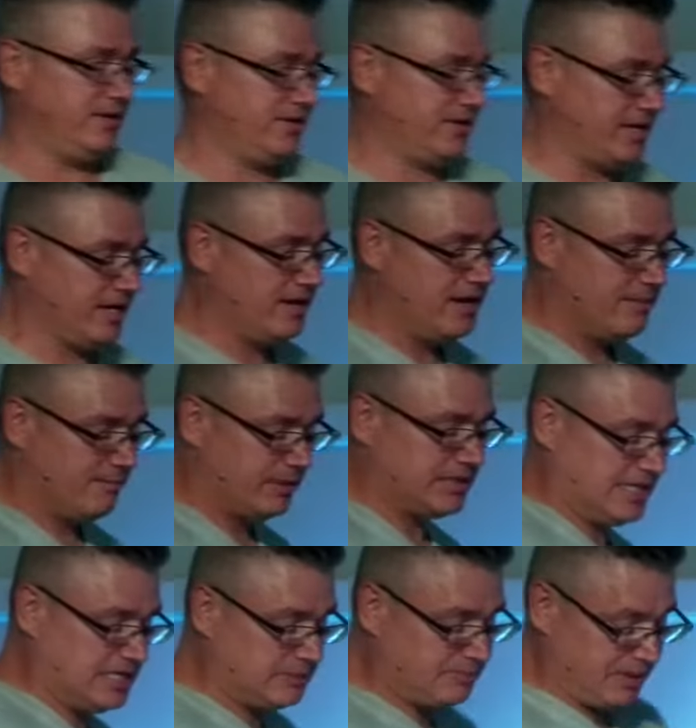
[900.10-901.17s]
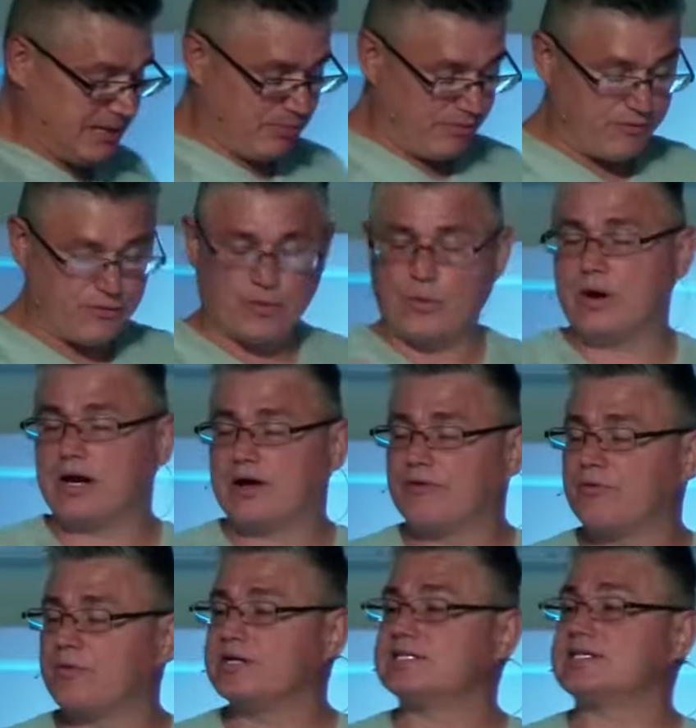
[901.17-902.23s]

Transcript: okay? But these people, for whatever reason,